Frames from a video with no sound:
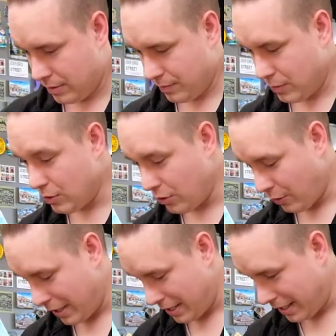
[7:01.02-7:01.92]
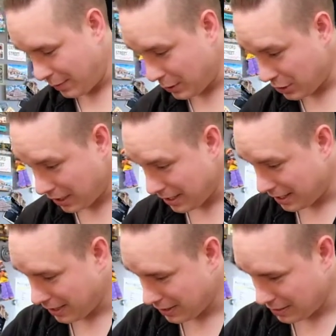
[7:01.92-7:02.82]
So no idea how much got in
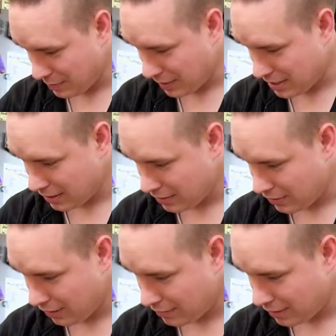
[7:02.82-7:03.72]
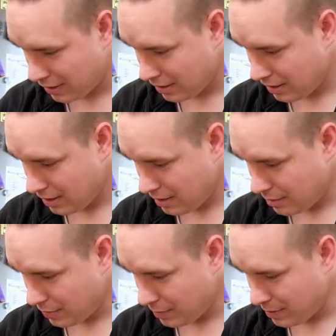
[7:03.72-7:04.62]
there because my scale turned off again.
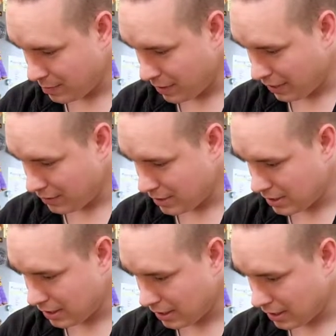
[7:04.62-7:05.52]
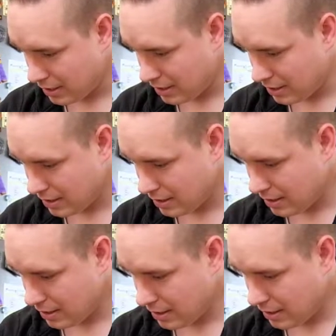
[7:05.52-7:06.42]
Maybe the battery's dying.
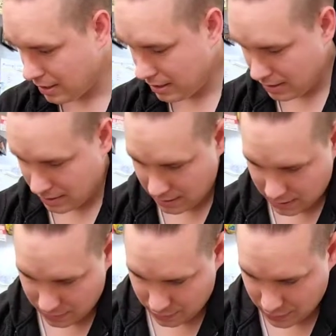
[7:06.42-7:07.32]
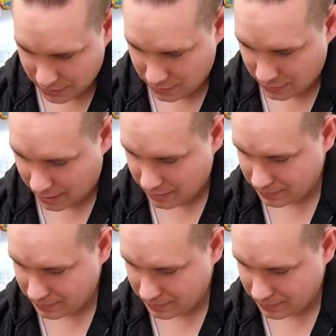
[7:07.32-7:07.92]
It didn't normally do that.